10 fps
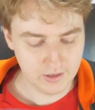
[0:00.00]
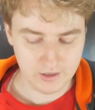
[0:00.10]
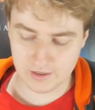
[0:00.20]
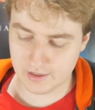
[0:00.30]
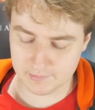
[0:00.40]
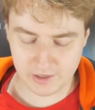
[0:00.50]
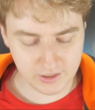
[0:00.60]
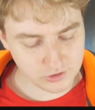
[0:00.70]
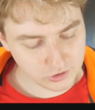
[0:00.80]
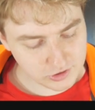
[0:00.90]
And
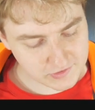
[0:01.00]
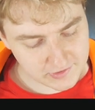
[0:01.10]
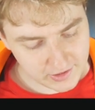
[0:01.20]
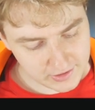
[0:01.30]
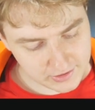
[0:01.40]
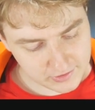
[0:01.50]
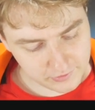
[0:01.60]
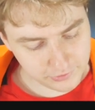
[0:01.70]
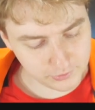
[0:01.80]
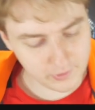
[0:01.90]
it looks like
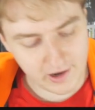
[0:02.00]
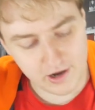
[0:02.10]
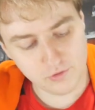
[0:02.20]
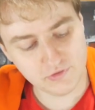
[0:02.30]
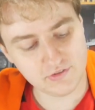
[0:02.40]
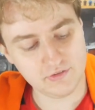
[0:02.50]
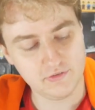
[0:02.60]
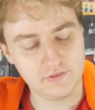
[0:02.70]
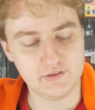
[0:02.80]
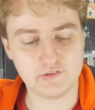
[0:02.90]
throughout
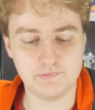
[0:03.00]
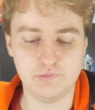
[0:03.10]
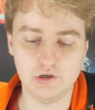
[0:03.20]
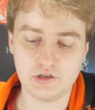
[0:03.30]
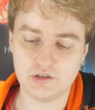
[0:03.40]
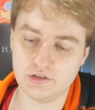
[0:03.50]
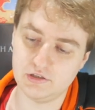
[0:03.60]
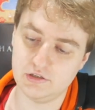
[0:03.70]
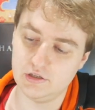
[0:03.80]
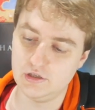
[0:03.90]
this book,
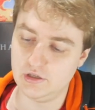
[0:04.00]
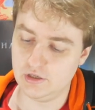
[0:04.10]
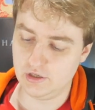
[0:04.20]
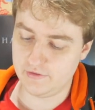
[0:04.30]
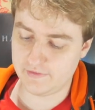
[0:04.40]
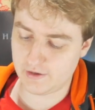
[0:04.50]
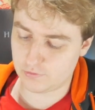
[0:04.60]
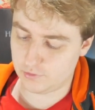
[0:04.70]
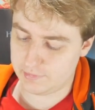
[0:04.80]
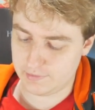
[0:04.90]
there
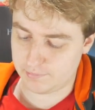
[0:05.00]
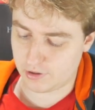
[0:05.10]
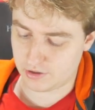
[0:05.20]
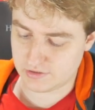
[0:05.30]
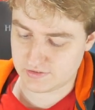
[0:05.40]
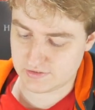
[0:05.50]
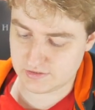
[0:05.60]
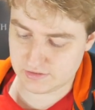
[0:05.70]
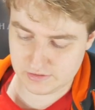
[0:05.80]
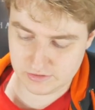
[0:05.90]
will be parts
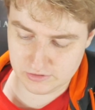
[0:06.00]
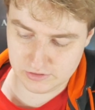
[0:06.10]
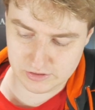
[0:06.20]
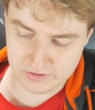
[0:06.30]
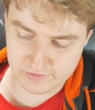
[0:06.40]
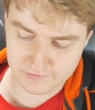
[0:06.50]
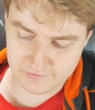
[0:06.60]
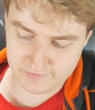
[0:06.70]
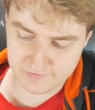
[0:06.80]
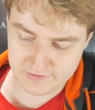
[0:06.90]

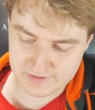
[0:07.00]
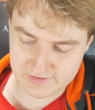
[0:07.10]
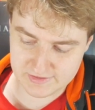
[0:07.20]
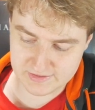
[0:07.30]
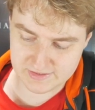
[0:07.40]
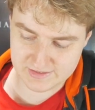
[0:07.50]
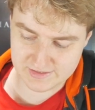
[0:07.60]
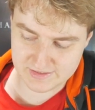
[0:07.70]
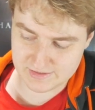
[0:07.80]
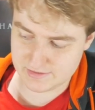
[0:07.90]
of this,
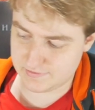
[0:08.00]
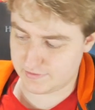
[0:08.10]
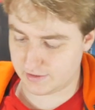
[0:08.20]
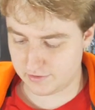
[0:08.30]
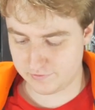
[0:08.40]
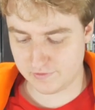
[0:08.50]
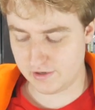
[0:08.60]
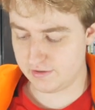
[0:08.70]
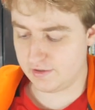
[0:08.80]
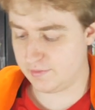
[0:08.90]
if I can
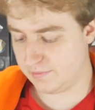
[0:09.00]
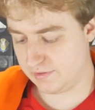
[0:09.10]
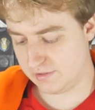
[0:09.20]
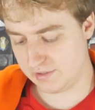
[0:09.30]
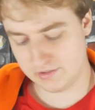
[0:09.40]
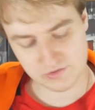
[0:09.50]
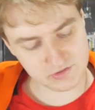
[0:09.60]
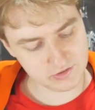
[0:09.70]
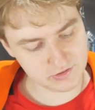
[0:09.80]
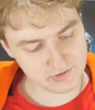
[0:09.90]
find them. It
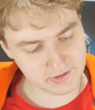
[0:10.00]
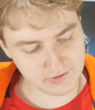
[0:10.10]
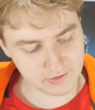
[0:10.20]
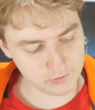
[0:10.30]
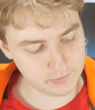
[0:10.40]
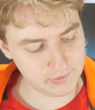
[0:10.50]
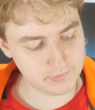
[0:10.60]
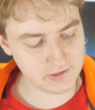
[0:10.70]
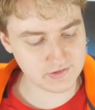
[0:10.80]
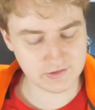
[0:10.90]
just looks like there will be
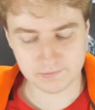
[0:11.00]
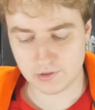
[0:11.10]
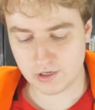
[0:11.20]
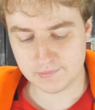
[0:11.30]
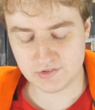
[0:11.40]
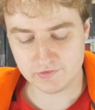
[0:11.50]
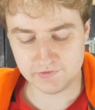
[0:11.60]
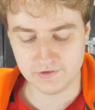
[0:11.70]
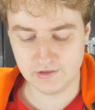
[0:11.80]
bits and bobs of